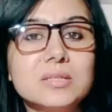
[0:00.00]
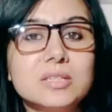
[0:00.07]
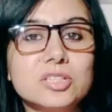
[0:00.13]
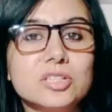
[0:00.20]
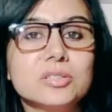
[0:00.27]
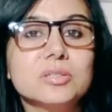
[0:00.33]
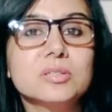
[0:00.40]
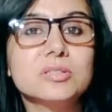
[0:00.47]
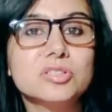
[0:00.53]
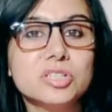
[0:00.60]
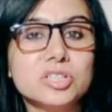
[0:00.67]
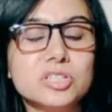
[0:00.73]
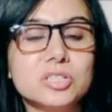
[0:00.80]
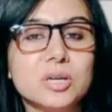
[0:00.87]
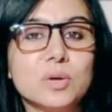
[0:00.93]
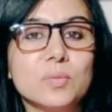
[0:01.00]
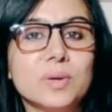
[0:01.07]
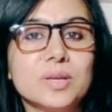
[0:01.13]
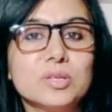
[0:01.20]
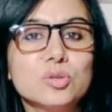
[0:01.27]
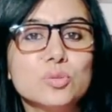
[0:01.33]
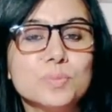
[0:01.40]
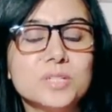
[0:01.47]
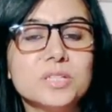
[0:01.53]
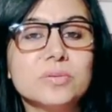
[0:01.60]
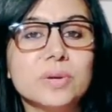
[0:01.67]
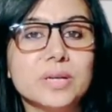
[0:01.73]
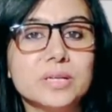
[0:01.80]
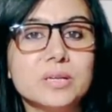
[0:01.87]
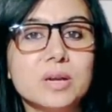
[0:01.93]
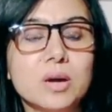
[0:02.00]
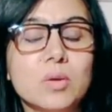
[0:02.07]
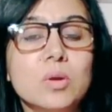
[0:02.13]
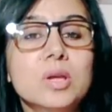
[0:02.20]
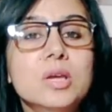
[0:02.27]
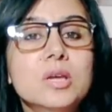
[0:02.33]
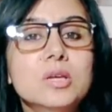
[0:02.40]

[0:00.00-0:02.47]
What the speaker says: nakshatra Jyeshtha, where Jupiter right now.